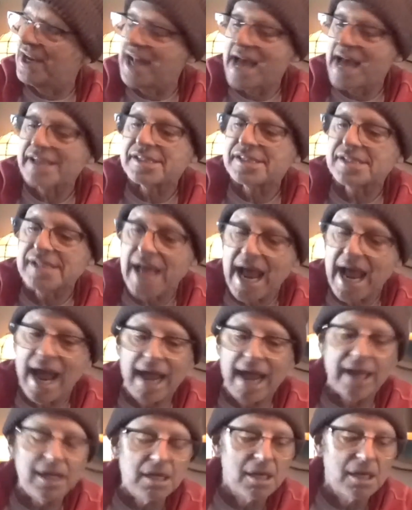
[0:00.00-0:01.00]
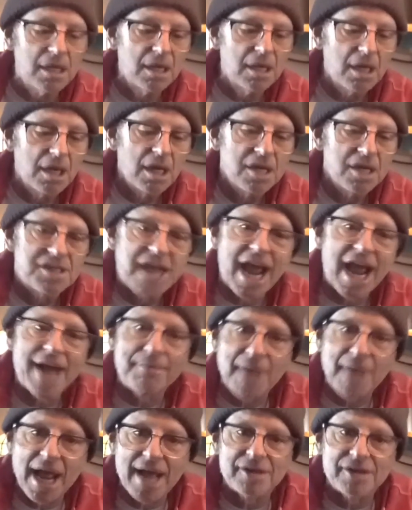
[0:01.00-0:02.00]
And the next day,
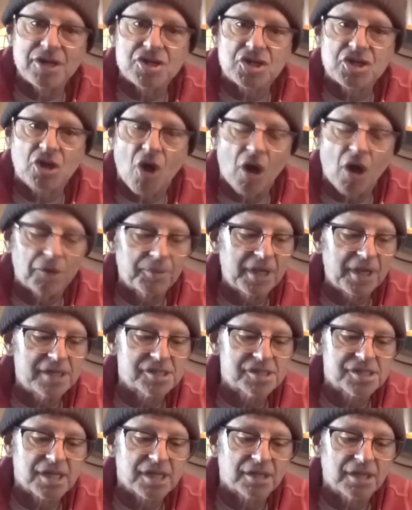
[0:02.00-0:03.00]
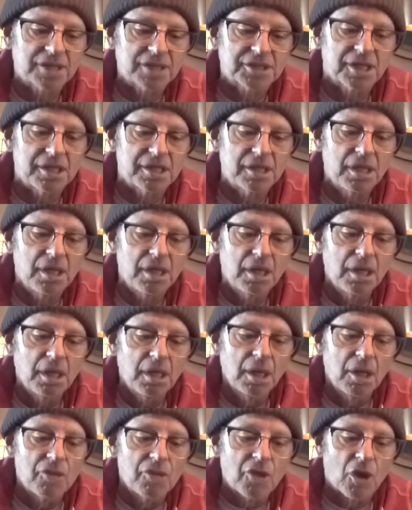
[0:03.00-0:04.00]
Dan Mandich called me and said, listen,
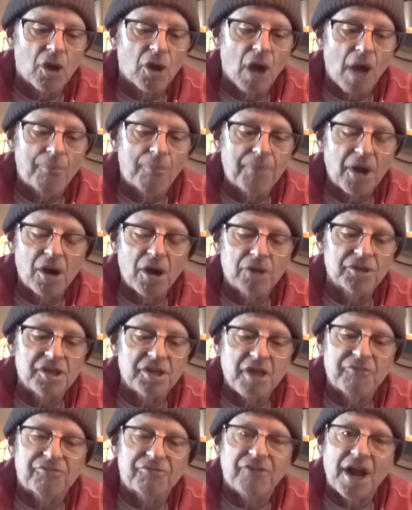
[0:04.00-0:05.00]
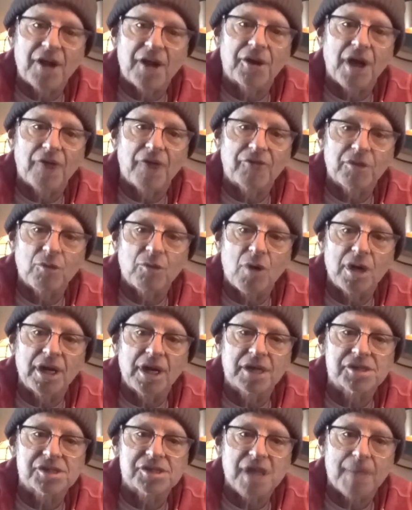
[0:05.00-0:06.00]
they're apparently they fired
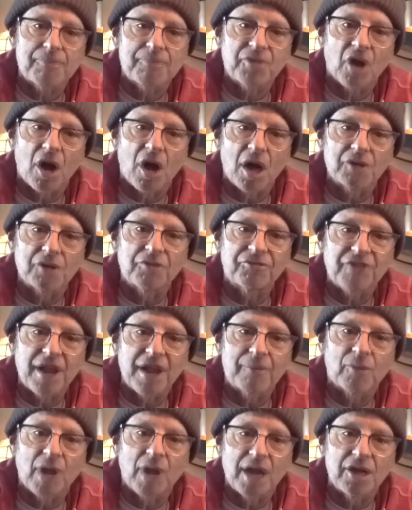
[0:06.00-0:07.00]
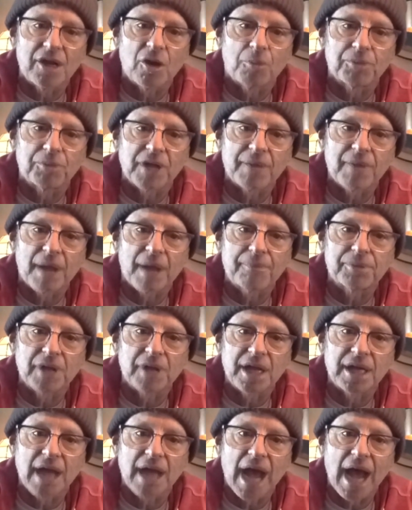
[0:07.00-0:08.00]
everyone except the Hall of Fame radio
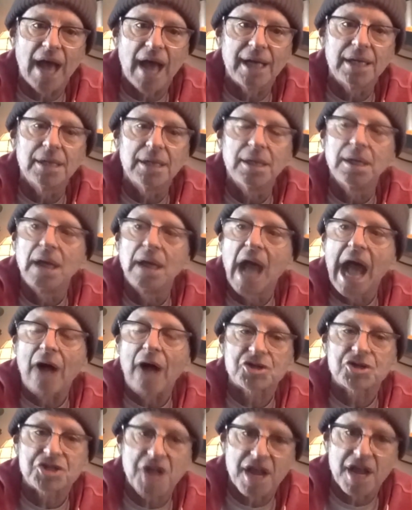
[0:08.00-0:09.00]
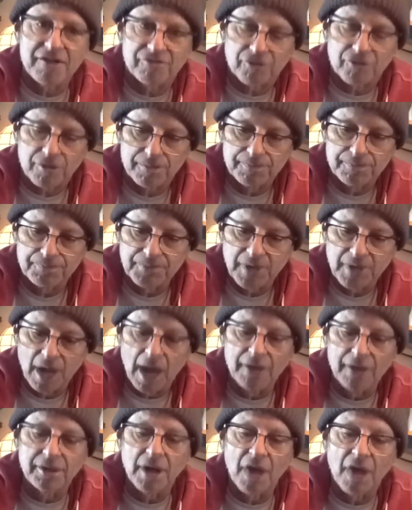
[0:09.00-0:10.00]
play-by-play guy, Al Shaver,
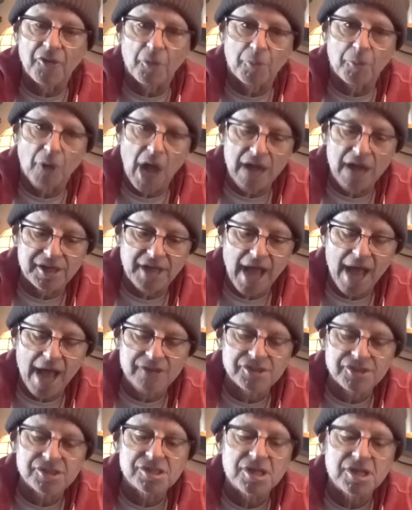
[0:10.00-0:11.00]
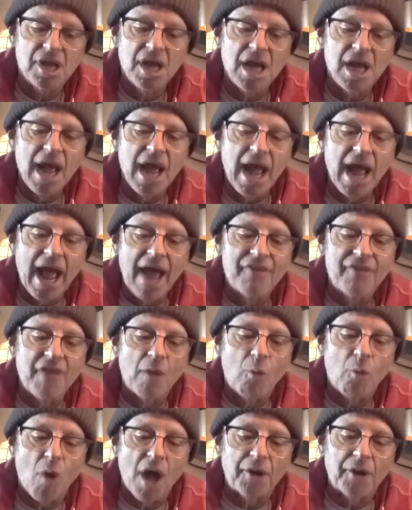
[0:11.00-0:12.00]
on, on their broadcasts
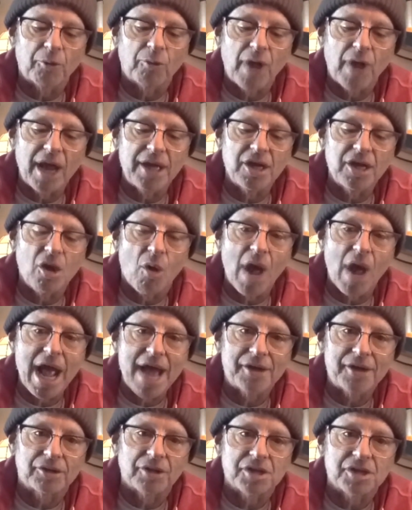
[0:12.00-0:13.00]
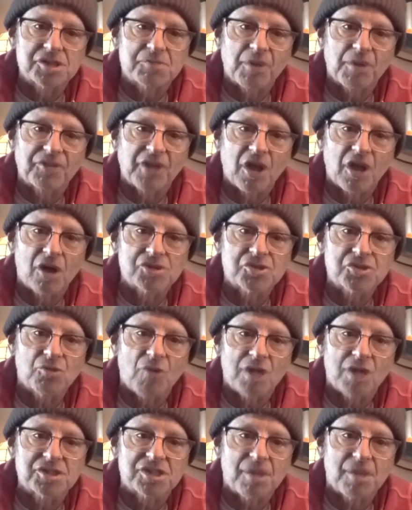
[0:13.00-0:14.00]
and they want a radio analyst, but they
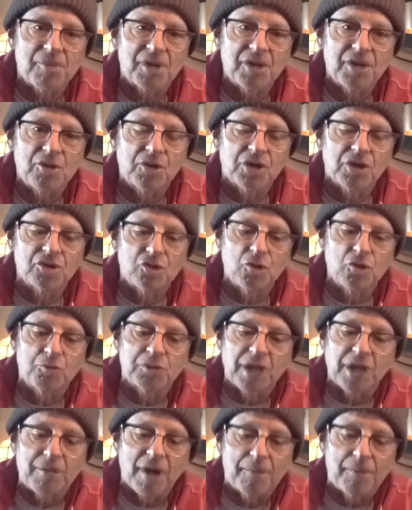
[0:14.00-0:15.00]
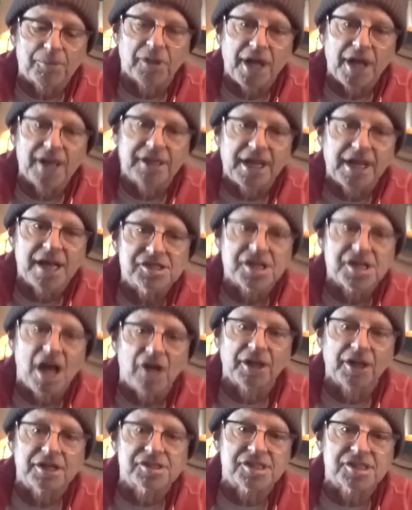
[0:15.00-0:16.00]
also want somebody who can do play by play in
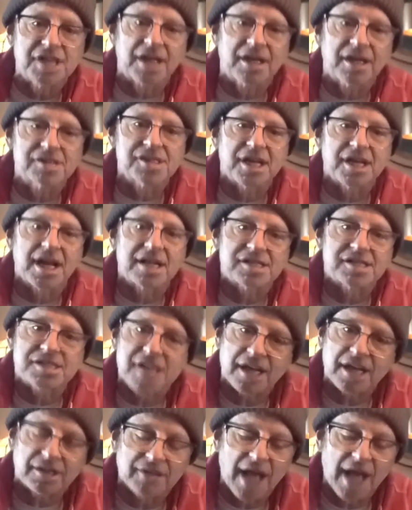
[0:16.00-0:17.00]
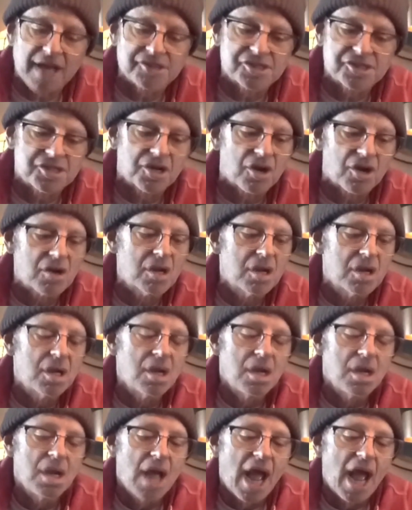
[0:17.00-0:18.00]
case Al gets sick because he got sick last year.
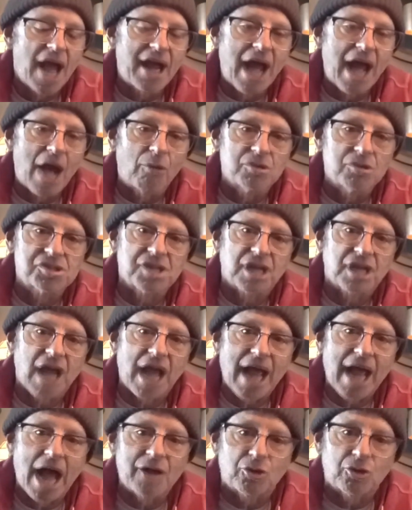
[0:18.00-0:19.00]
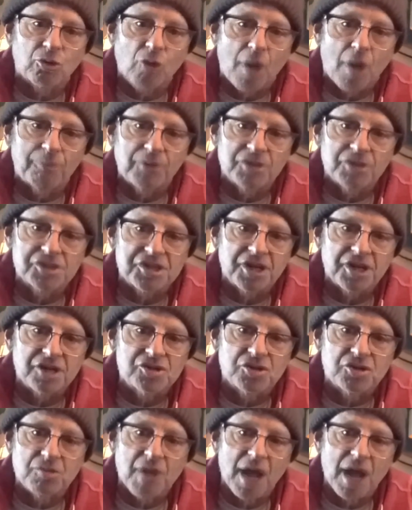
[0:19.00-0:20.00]
And Al was the guy I grew up
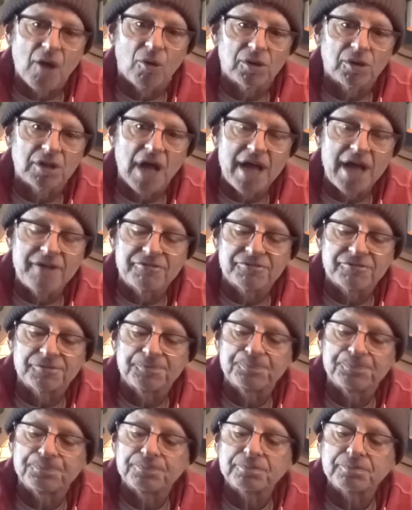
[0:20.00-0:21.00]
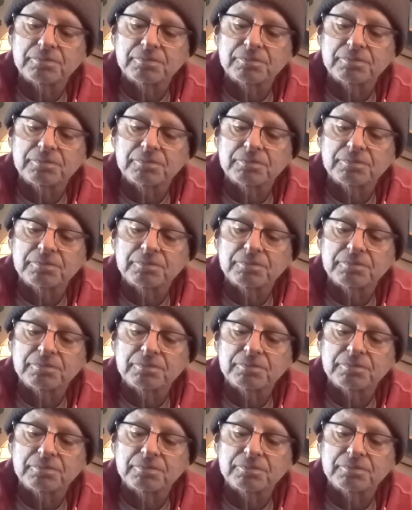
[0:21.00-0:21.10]
listening to my whole life.